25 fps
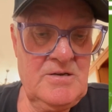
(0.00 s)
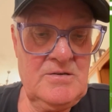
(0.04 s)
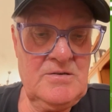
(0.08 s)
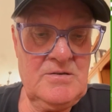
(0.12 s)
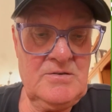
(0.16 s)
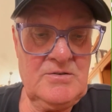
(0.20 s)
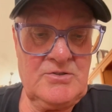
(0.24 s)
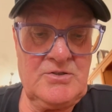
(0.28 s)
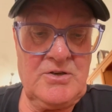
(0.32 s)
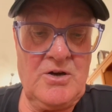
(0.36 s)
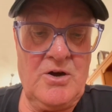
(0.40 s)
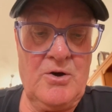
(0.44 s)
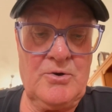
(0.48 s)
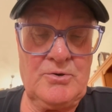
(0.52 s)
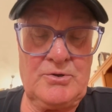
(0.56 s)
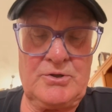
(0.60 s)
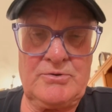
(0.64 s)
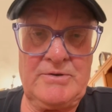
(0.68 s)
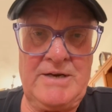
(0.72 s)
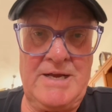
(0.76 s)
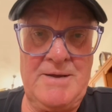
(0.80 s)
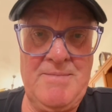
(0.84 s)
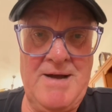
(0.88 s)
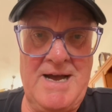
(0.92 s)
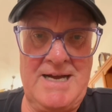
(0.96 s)
So
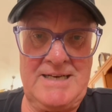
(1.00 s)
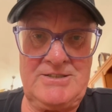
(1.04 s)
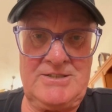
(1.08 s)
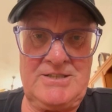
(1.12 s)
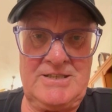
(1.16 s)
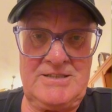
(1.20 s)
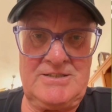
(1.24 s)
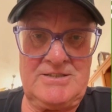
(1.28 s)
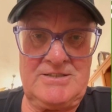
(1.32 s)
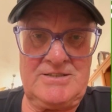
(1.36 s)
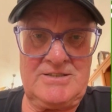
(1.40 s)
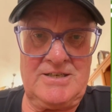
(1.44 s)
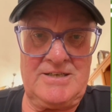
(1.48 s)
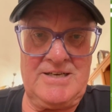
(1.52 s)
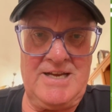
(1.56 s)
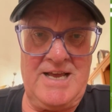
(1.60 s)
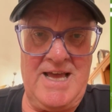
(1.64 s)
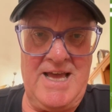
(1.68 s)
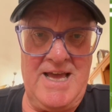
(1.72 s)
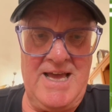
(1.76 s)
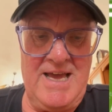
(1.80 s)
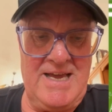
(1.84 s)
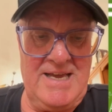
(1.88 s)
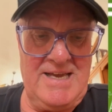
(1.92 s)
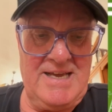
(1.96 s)
three matches
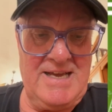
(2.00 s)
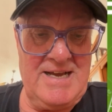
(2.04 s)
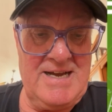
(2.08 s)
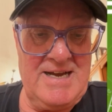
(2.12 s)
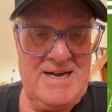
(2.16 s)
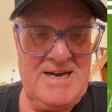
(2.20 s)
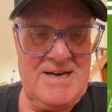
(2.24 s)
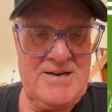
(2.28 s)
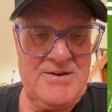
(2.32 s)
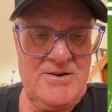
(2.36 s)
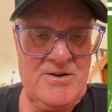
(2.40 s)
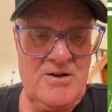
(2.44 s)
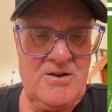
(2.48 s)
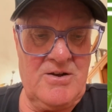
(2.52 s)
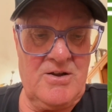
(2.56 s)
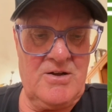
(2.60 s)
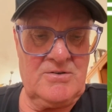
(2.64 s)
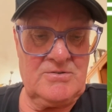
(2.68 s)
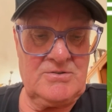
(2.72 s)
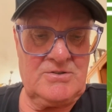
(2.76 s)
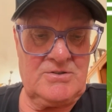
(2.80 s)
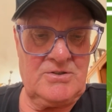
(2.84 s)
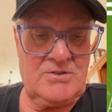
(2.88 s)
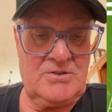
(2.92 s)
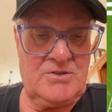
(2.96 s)
today, uh, not
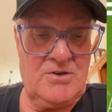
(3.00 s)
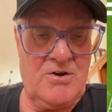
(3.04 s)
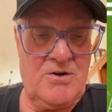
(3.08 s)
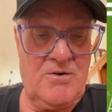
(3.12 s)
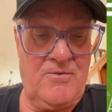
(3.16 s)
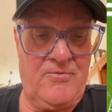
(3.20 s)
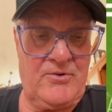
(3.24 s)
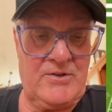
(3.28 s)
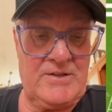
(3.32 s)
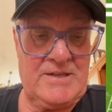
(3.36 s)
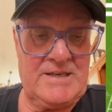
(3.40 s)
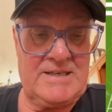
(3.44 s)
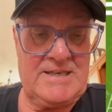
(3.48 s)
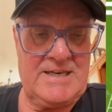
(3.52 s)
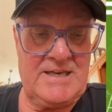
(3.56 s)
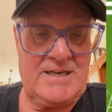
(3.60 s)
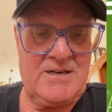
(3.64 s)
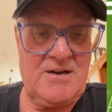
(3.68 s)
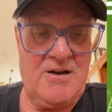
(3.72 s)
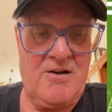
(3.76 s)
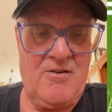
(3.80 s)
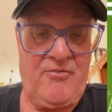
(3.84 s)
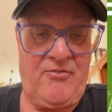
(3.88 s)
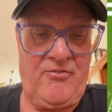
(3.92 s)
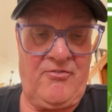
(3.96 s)
long to go for the
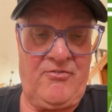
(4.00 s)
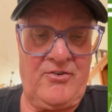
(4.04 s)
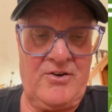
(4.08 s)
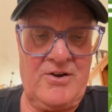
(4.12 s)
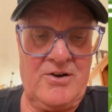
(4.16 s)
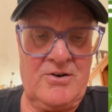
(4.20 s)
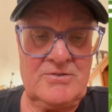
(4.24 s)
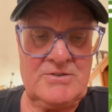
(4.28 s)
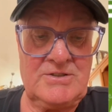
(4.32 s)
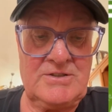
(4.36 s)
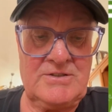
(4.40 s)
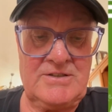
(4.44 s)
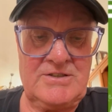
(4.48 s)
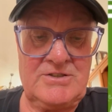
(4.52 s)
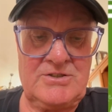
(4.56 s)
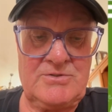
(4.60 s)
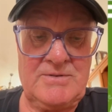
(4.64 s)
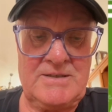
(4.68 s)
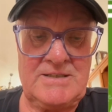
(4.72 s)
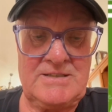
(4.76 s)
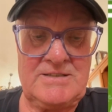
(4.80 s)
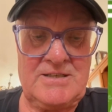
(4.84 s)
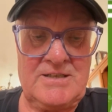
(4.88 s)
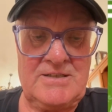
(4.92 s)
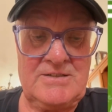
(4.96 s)
kick-off for
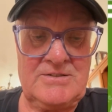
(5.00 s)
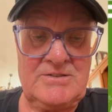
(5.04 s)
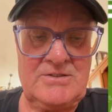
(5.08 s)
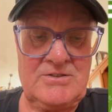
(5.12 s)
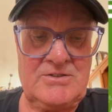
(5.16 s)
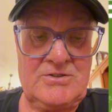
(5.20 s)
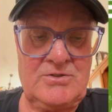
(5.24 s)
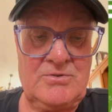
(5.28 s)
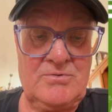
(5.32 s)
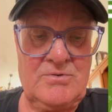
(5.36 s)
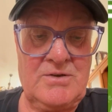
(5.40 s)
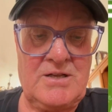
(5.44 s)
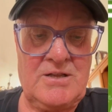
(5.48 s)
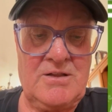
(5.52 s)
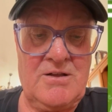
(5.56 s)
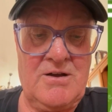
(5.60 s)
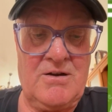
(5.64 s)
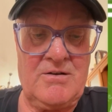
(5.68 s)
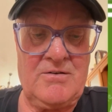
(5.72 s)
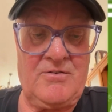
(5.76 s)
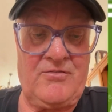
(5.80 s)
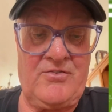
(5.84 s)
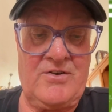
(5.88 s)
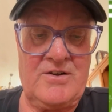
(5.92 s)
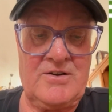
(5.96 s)
Hungary-Switzerland at 2
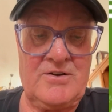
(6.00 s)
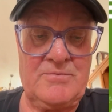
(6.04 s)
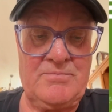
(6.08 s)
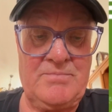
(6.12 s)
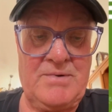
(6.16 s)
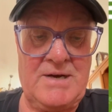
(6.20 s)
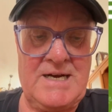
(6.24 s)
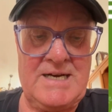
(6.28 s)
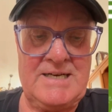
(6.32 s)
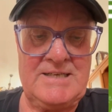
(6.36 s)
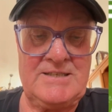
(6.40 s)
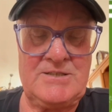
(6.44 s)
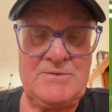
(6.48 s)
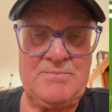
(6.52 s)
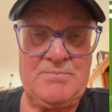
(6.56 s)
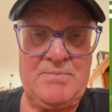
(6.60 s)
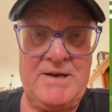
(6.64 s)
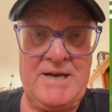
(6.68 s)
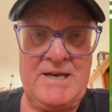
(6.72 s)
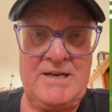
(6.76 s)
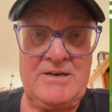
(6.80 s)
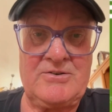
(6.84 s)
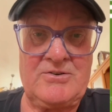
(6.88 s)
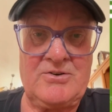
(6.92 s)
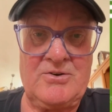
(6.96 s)
o'clock, followed by
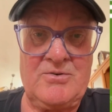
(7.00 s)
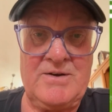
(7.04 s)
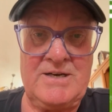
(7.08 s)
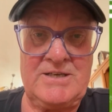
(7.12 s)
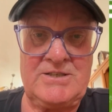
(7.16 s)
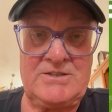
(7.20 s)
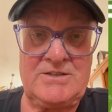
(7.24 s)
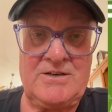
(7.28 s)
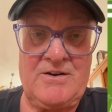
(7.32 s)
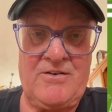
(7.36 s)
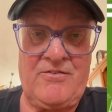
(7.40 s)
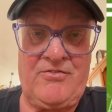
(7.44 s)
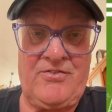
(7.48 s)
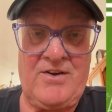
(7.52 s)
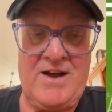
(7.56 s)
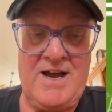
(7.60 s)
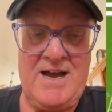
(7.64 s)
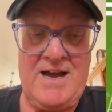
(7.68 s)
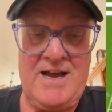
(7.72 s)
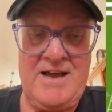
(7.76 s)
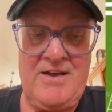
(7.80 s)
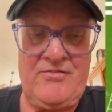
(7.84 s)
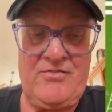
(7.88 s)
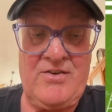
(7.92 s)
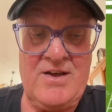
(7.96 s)
Spain-Croatia at
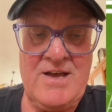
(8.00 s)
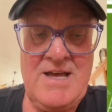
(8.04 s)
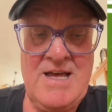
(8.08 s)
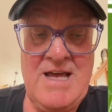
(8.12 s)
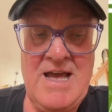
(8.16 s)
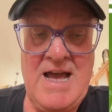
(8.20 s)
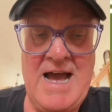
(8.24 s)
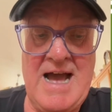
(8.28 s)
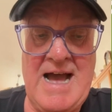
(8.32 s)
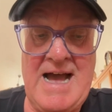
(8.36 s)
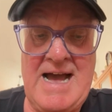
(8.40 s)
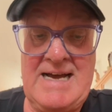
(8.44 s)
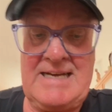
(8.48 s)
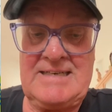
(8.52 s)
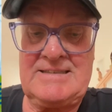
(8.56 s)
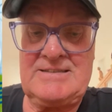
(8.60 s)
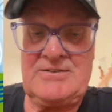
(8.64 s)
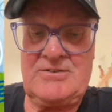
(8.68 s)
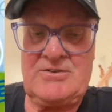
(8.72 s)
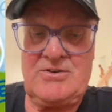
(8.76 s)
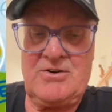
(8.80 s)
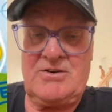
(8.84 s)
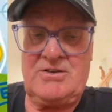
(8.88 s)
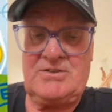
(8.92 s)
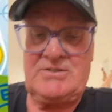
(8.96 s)
5, and
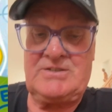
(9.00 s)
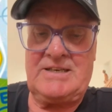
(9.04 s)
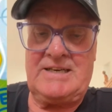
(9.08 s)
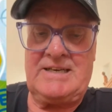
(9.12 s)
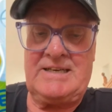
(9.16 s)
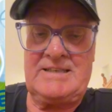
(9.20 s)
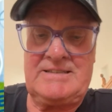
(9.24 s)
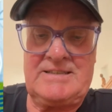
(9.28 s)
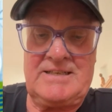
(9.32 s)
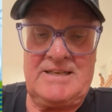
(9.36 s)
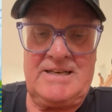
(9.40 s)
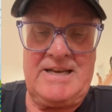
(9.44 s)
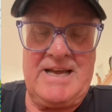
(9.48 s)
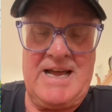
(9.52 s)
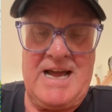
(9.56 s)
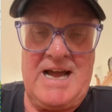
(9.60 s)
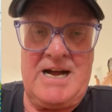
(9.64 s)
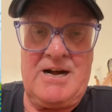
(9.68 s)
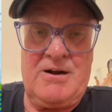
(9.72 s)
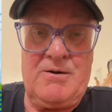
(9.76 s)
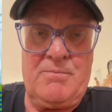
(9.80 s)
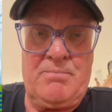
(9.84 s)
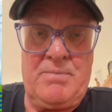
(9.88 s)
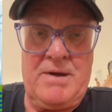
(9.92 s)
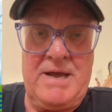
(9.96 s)
of course
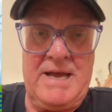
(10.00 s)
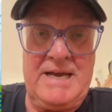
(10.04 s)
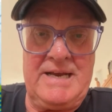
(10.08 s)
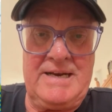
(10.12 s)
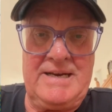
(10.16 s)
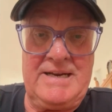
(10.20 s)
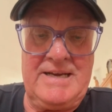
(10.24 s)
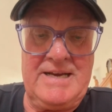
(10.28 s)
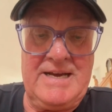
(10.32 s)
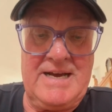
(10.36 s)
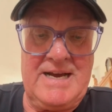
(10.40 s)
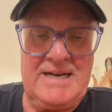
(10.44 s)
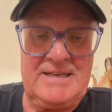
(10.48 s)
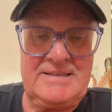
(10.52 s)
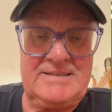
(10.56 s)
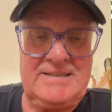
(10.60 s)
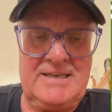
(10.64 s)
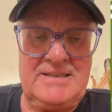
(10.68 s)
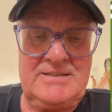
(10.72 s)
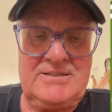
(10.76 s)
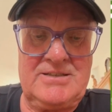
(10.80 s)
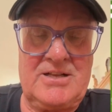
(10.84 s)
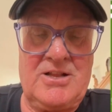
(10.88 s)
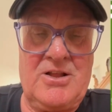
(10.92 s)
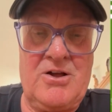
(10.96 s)
Italy-Albania at
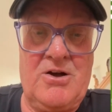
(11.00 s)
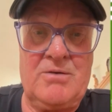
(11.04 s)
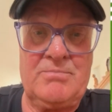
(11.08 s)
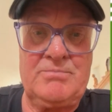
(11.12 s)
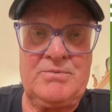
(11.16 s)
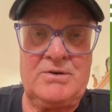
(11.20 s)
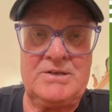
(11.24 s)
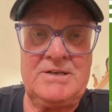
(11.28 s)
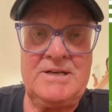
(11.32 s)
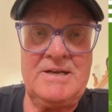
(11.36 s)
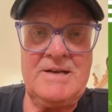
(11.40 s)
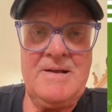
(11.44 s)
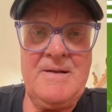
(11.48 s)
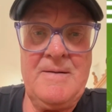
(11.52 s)
8 o'clock. But